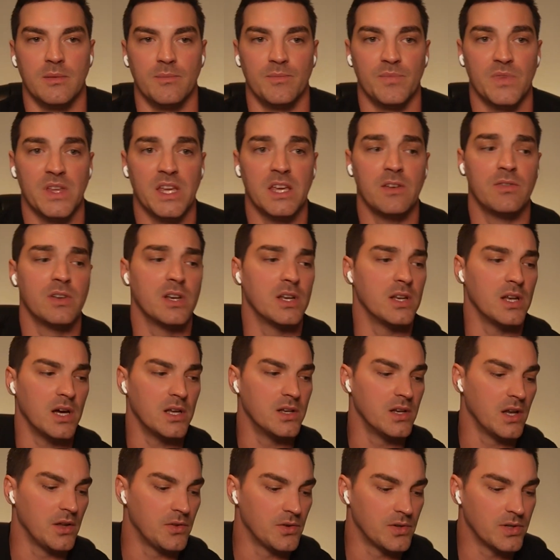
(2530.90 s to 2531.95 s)
Even
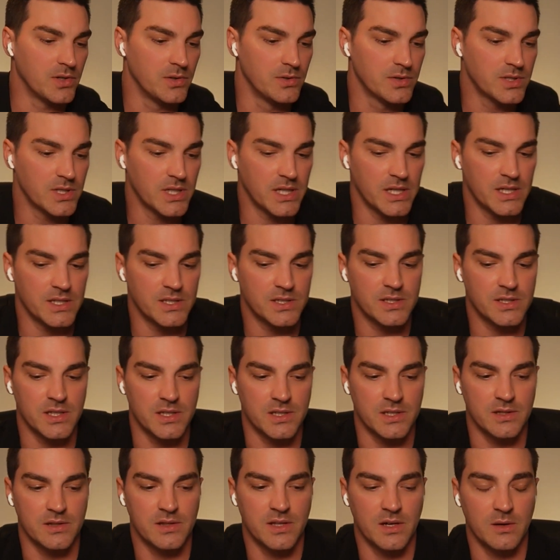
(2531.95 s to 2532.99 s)
another use case
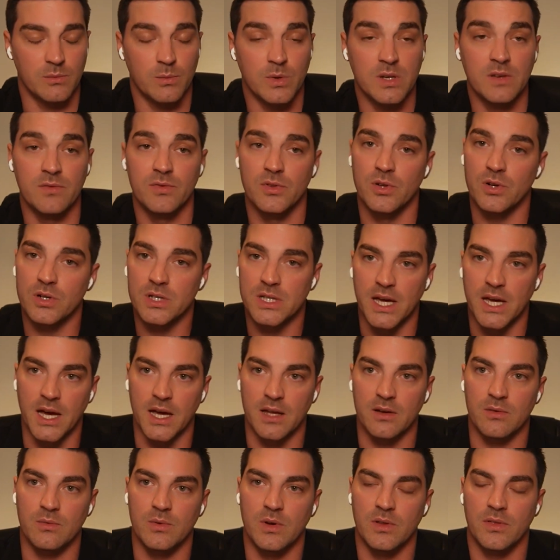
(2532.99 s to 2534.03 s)
that we've looked
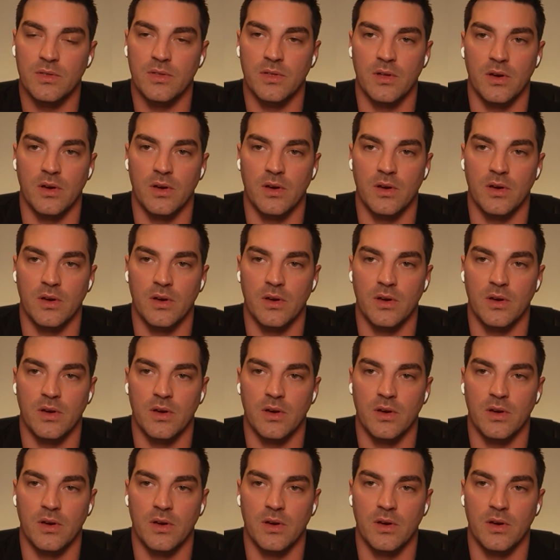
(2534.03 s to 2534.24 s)
at with,